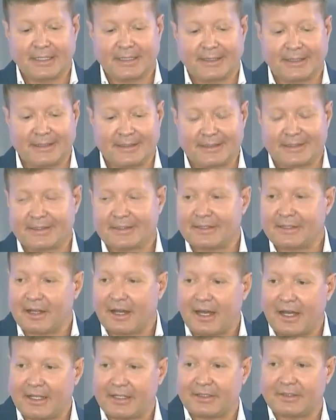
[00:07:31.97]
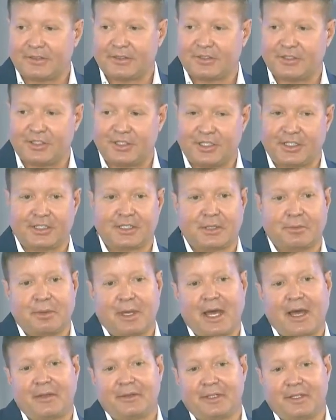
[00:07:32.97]
This is not just
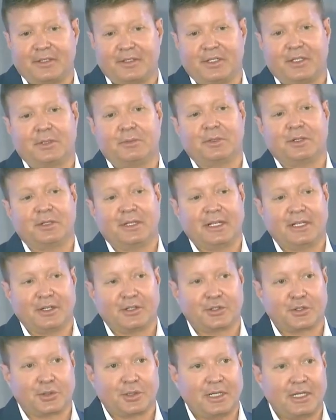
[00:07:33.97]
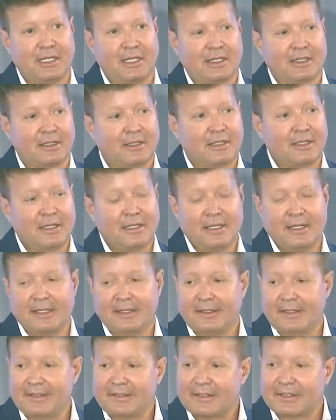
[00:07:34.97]
about the tumor that you're treating.
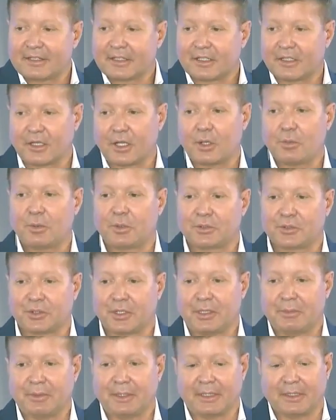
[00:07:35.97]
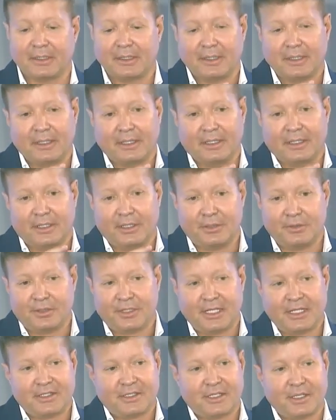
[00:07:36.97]
This is a global treatment. You
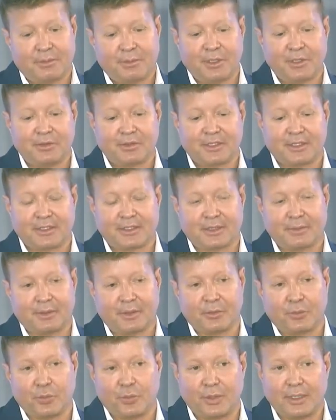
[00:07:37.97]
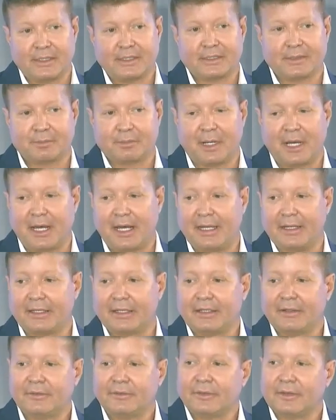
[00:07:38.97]
teach the immune system in one spot,
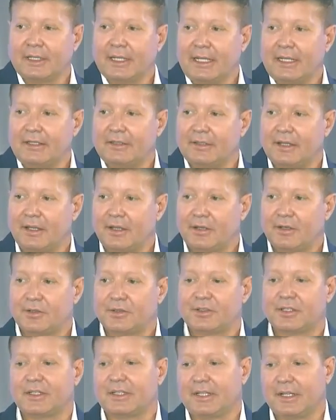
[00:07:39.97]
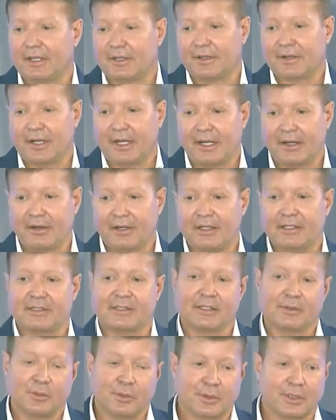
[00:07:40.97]
it knows in the other areas,
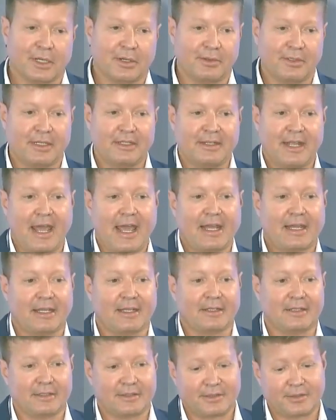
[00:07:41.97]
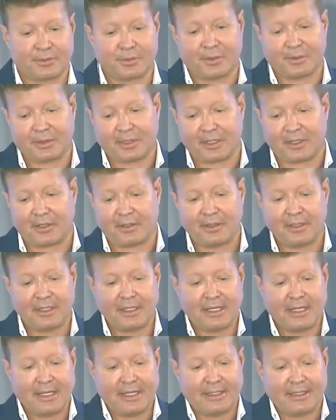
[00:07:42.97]
and it will go and attack it. This is what we call
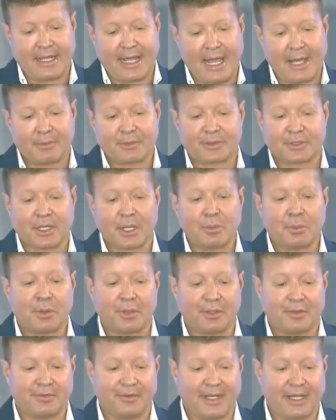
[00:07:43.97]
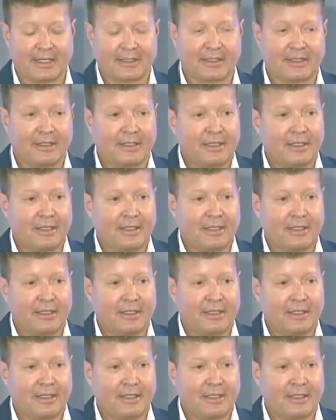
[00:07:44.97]
the abscopal effect.